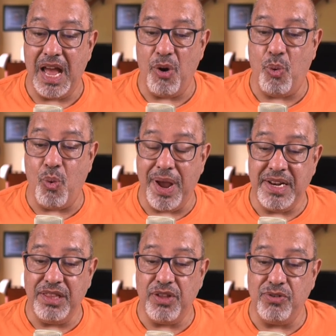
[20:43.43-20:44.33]

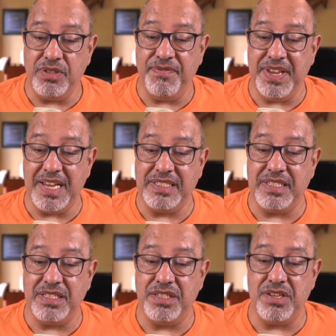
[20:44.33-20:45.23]
when those
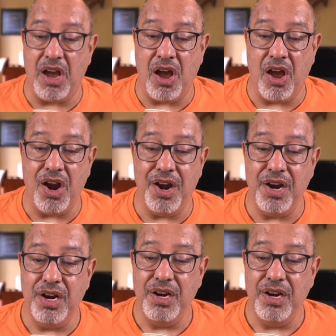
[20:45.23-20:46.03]
fiestas are,